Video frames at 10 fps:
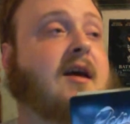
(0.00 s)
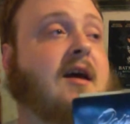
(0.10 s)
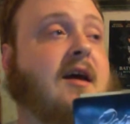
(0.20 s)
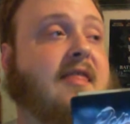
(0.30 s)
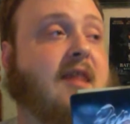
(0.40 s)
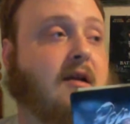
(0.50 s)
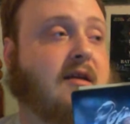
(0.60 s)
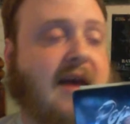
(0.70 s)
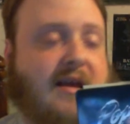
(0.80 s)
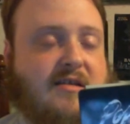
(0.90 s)
Then
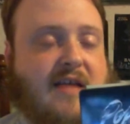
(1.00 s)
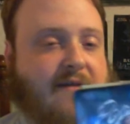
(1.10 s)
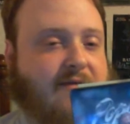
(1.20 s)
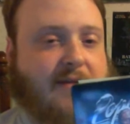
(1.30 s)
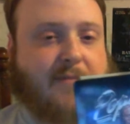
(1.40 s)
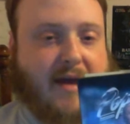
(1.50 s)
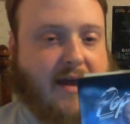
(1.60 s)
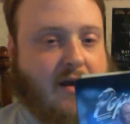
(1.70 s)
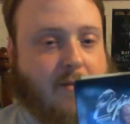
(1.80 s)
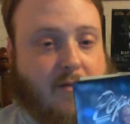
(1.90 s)
yes, definitely pick it
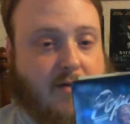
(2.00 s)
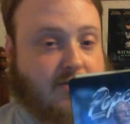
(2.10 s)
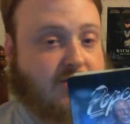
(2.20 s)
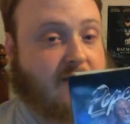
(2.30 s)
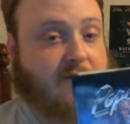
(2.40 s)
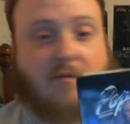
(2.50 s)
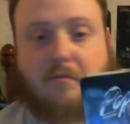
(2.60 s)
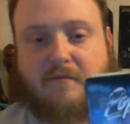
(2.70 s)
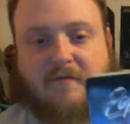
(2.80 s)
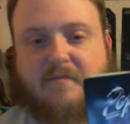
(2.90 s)
up, especially if you
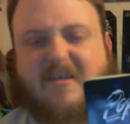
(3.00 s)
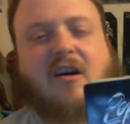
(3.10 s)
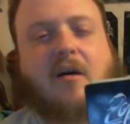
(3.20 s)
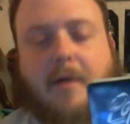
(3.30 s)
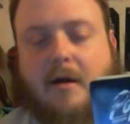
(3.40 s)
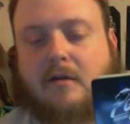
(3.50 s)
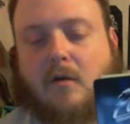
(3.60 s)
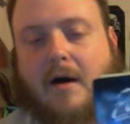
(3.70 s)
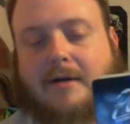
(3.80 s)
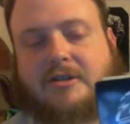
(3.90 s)
feel compelled to
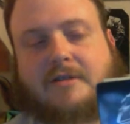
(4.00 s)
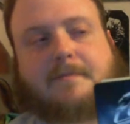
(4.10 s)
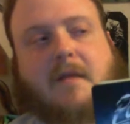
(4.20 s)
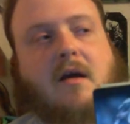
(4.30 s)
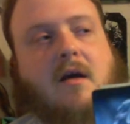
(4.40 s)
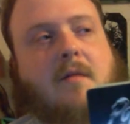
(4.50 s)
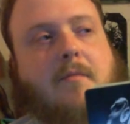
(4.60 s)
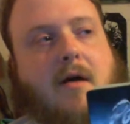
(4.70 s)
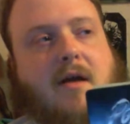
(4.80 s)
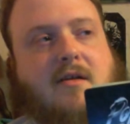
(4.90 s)
watch it.
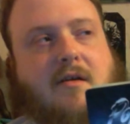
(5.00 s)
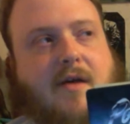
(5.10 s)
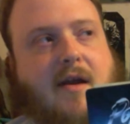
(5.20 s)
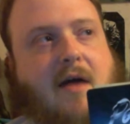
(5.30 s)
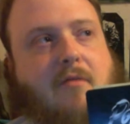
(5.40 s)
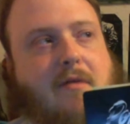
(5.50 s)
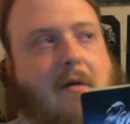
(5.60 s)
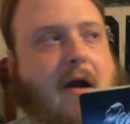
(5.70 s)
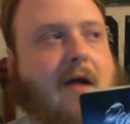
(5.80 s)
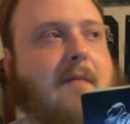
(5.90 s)
But until then, I would
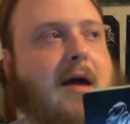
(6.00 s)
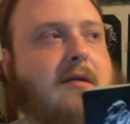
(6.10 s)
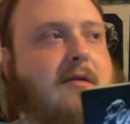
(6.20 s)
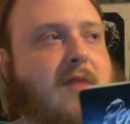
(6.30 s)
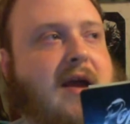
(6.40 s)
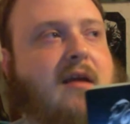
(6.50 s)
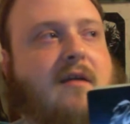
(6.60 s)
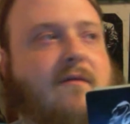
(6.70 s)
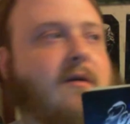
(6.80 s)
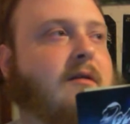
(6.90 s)
recommend waiting
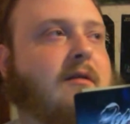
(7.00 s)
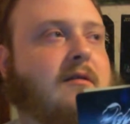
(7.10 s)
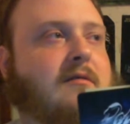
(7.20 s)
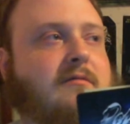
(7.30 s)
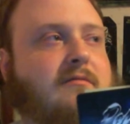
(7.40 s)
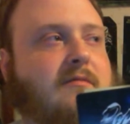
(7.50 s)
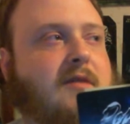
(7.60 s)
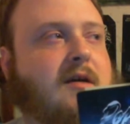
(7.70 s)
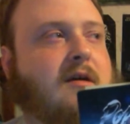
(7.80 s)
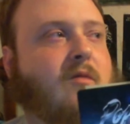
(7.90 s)
for the
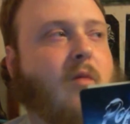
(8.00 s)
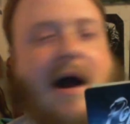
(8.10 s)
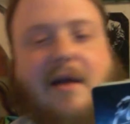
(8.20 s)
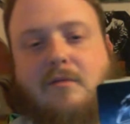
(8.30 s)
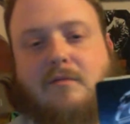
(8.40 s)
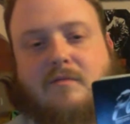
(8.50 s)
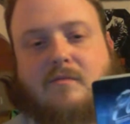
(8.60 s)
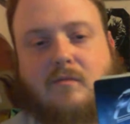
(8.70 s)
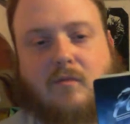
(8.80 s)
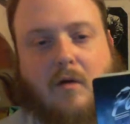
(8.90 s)
wide
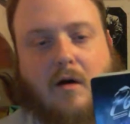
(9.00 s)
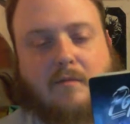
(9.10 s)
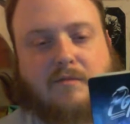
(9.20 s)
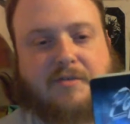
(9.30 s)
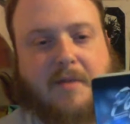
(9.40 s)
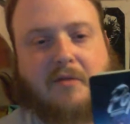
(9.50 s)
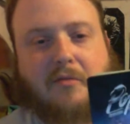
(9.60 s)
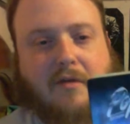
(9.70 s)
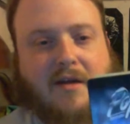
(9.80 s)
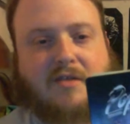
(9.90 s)
spread
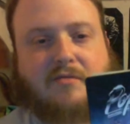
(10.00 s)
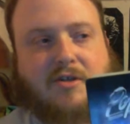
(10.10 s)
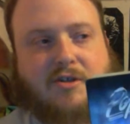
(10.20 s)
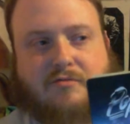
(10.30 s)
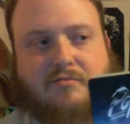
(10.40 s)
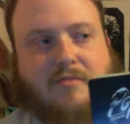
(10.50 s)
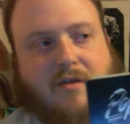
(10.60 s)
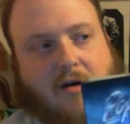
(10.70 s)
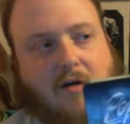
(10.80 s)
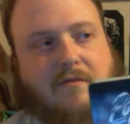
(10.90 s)
release, which
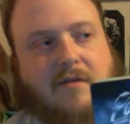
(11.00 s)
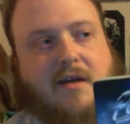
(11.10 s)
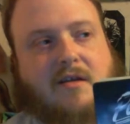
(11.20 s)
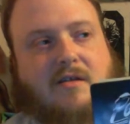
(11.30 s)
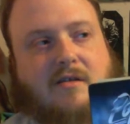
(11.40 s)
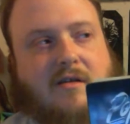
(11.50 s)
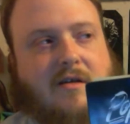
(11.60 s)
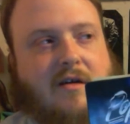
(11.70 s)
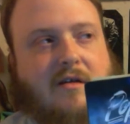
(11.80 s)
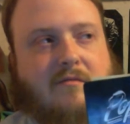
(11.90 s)
hopefully is
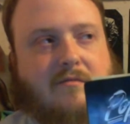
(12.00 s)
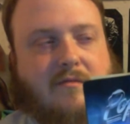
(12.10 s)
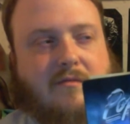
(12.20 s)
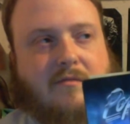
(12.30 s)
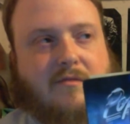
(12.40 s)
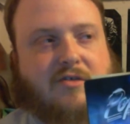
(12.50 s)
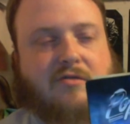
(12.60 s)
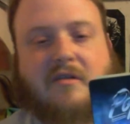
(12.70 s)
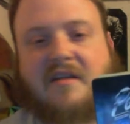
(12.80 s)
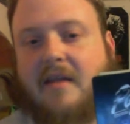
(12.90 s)

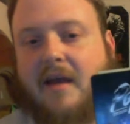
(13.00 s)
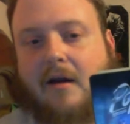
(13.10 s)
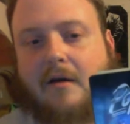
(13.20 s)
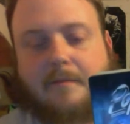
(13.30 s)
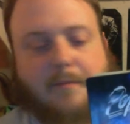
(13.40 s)
sooner than later.